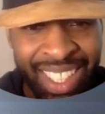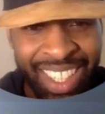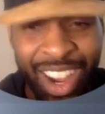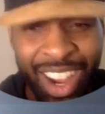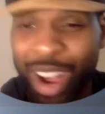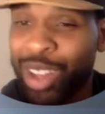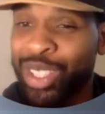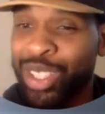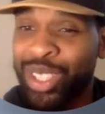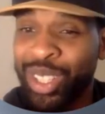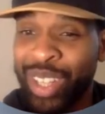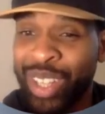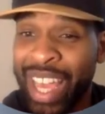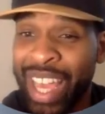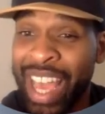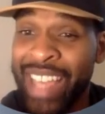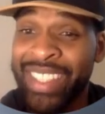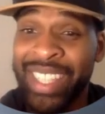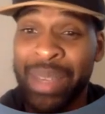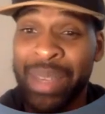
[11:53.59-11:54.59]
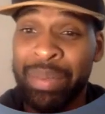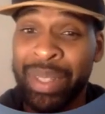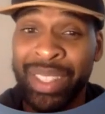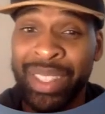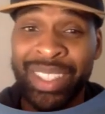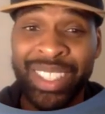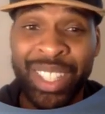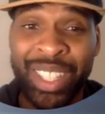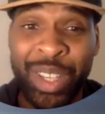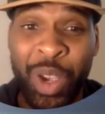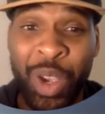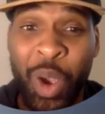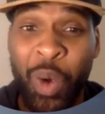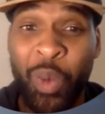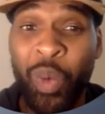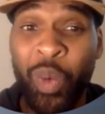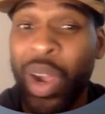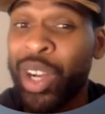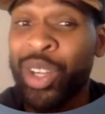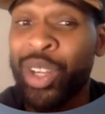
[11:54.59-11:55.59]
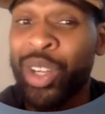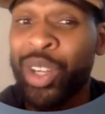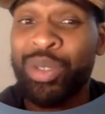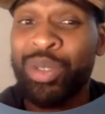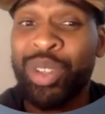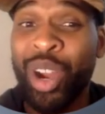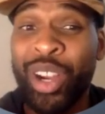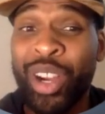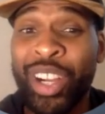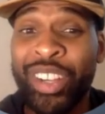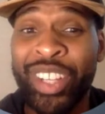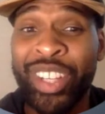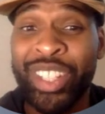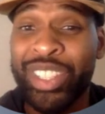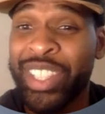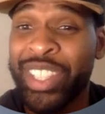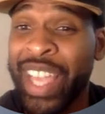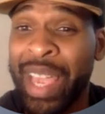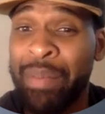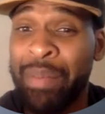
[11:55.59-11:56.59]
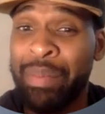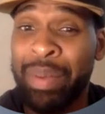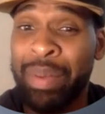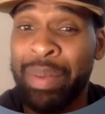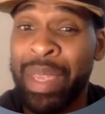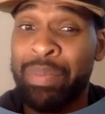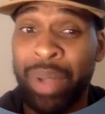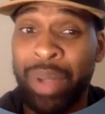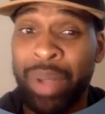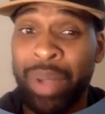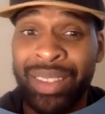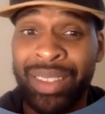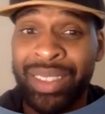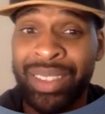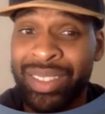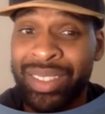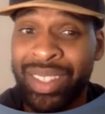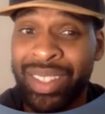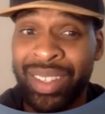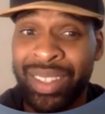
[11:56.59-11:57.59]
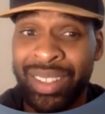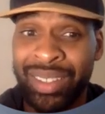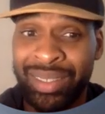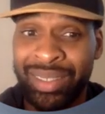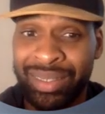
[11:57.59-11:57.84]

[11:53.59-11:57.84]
Also, it has the ability 1 or 2 target creatures can't be blocked this turn.